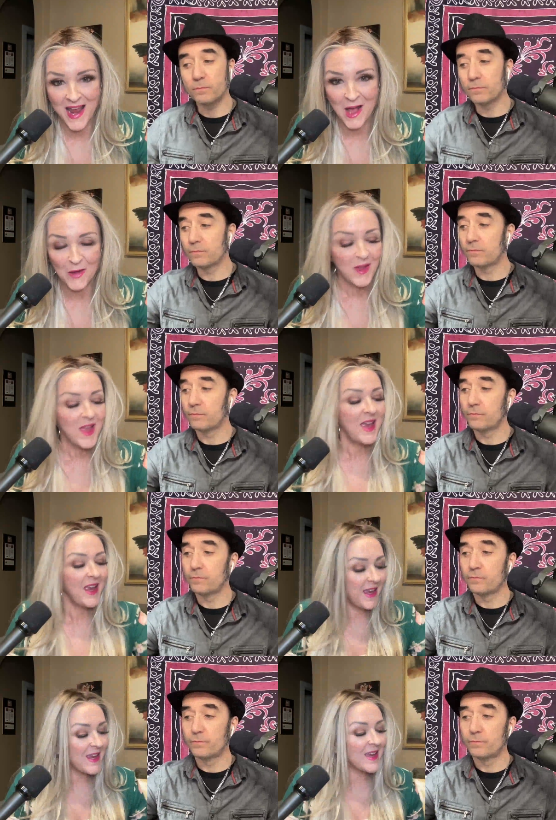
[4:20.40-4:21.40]
Speaker 1: now,
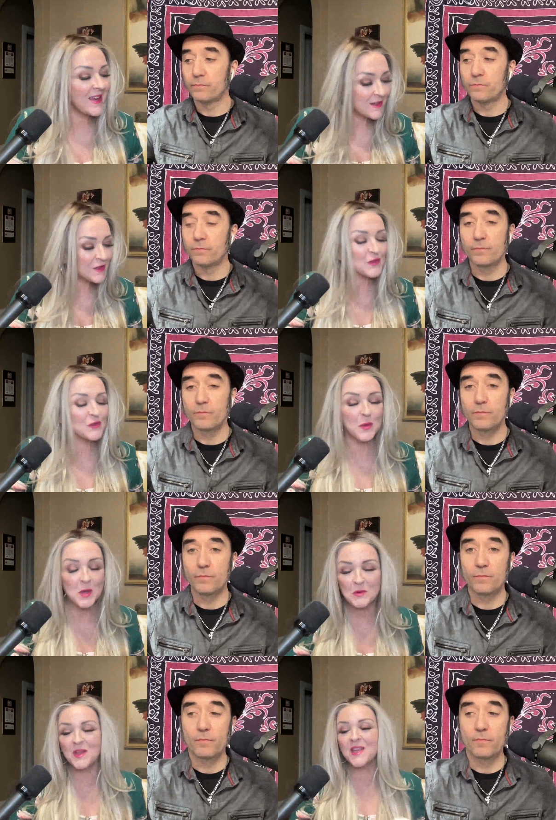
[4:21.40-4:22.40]
He is
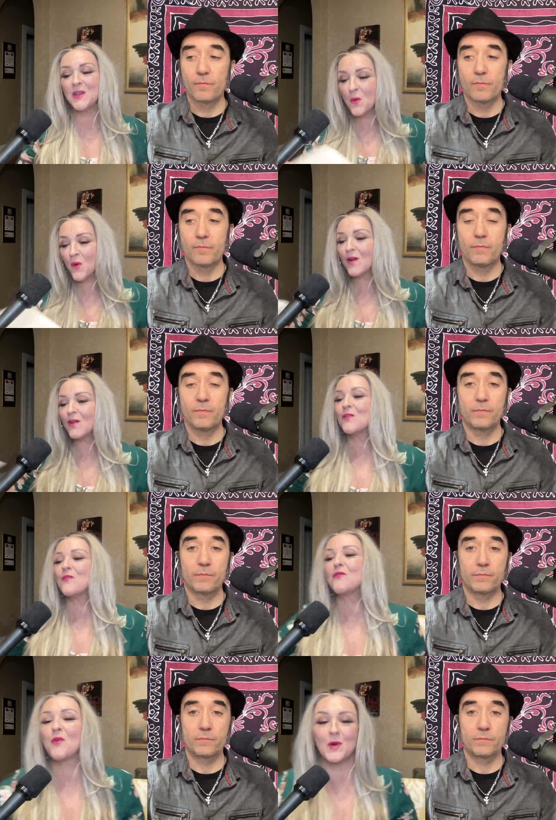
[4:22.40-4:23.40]
truly your
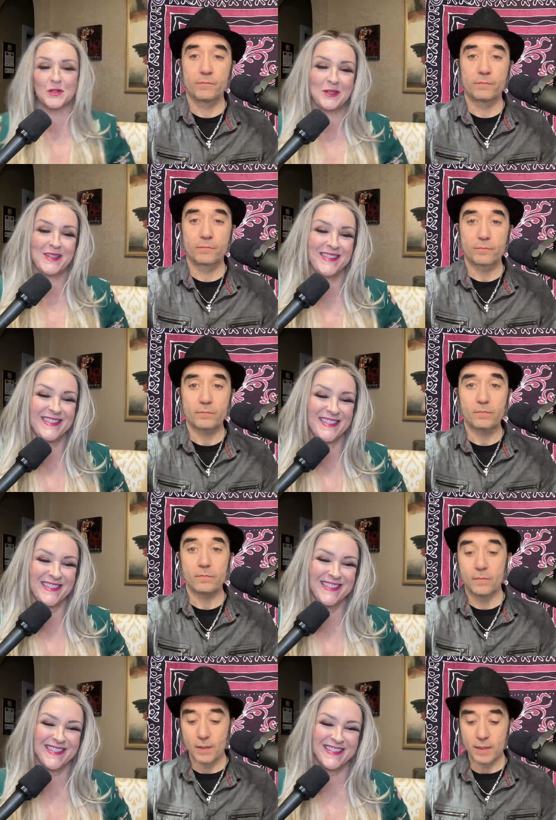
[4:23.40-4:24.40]
fortress.
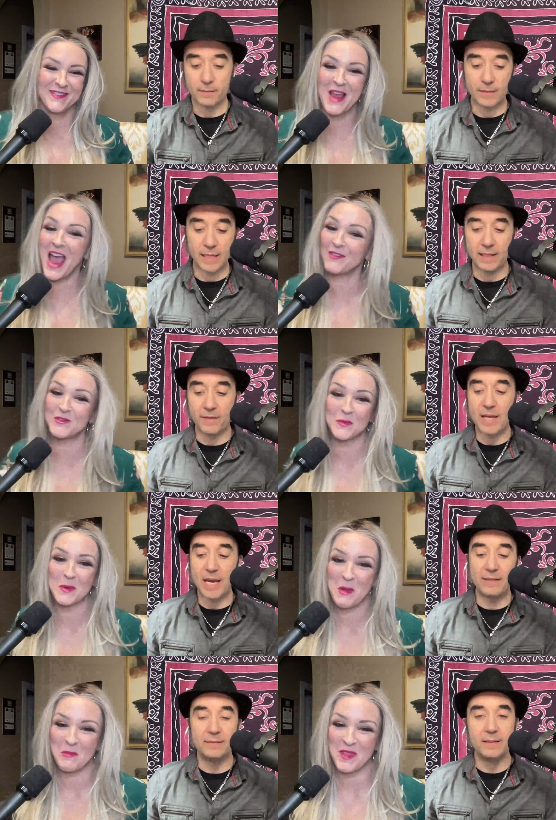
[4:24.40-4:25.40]
Yeah, we have to that.
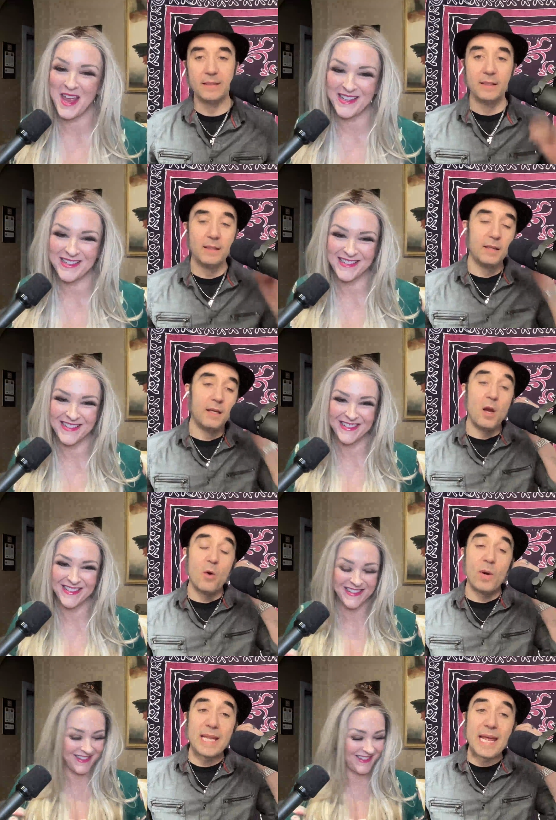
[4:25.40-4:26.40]
remember that.
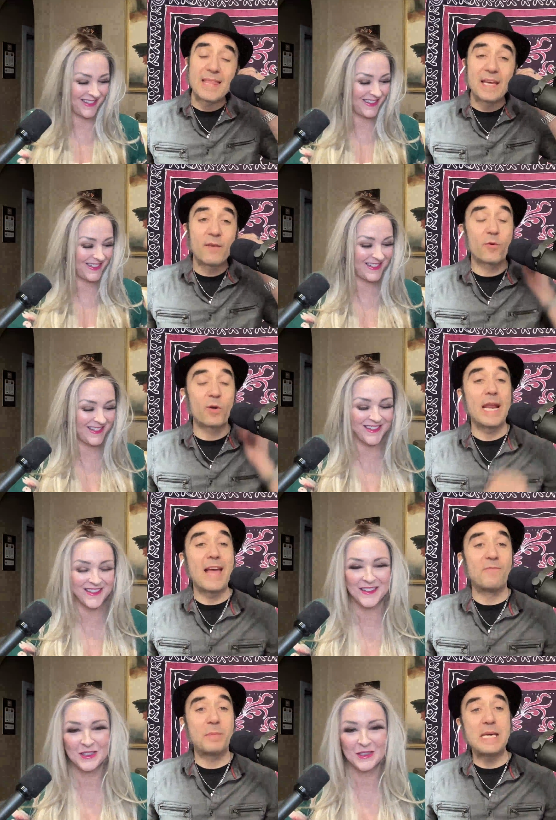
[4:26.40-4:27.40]
Speaker 2: Well, and I think if we're going to
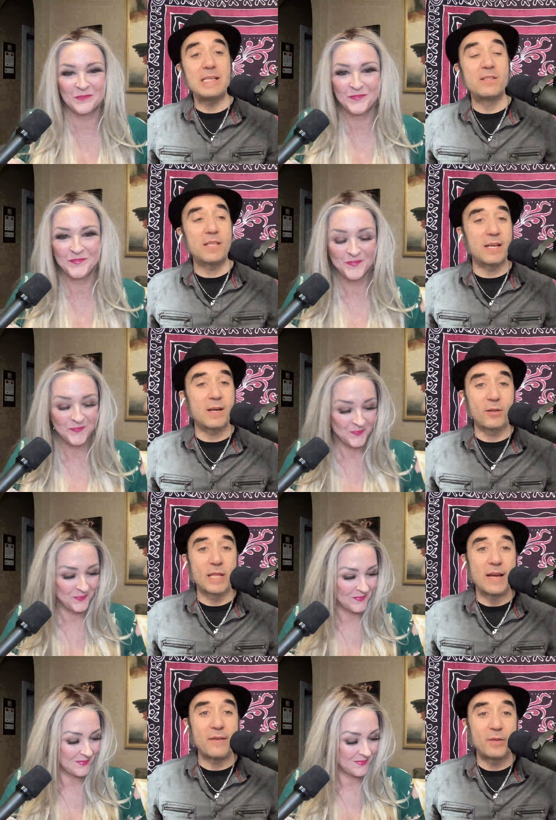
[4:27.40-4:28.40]
have peace in our
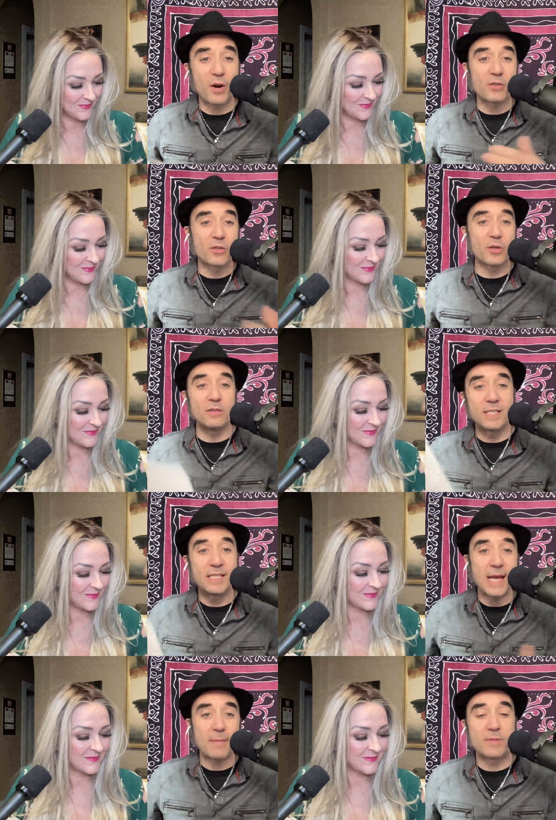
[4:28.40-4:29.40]
life, there are certain
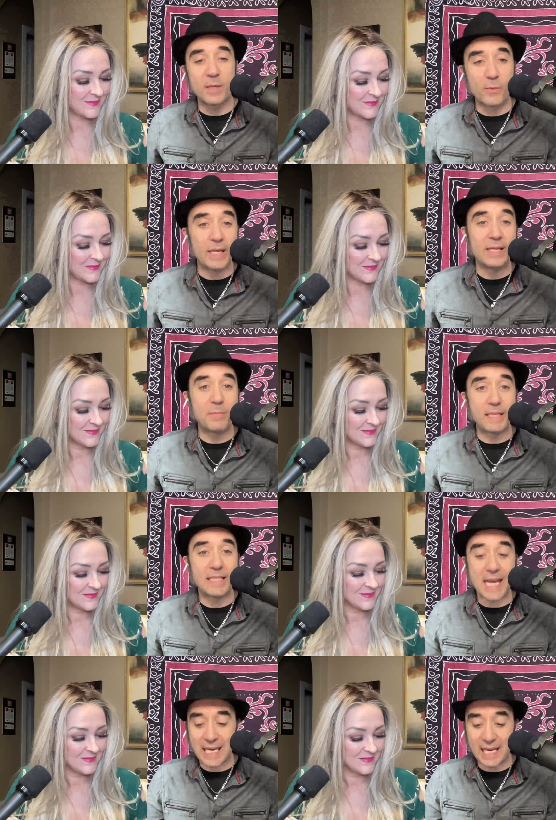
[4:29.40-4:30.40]
steps that we need to be
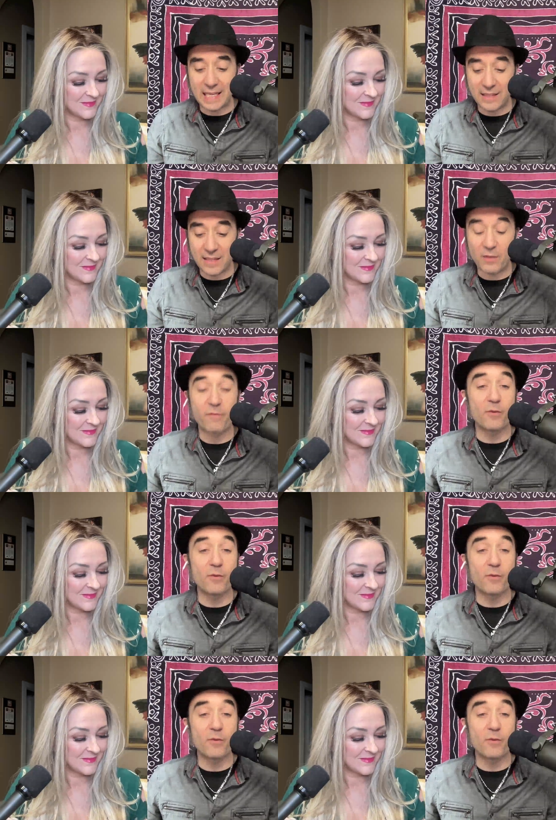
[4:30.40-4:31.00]
taking. And the